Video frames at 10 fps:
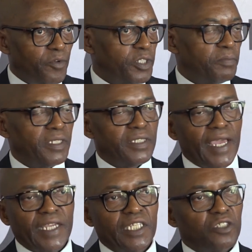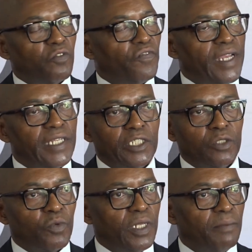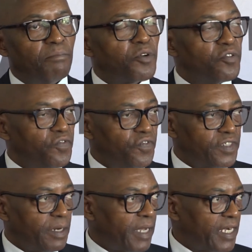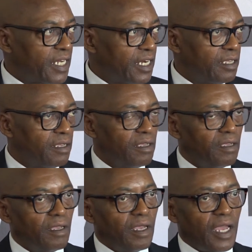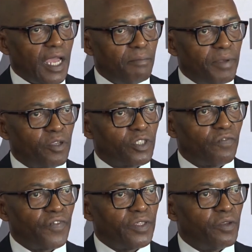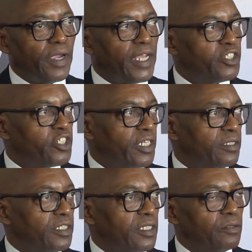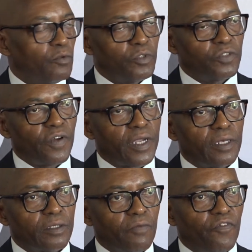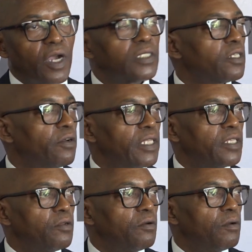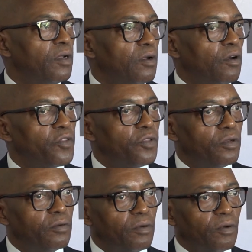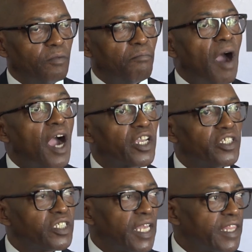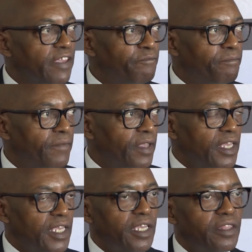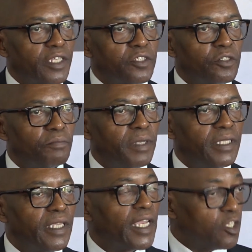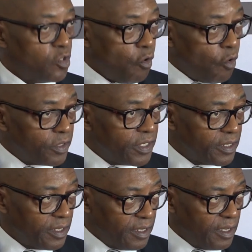which means access to finance will improve dramatically because of a new entrant who's focusing on markets that have hitherto been ignored.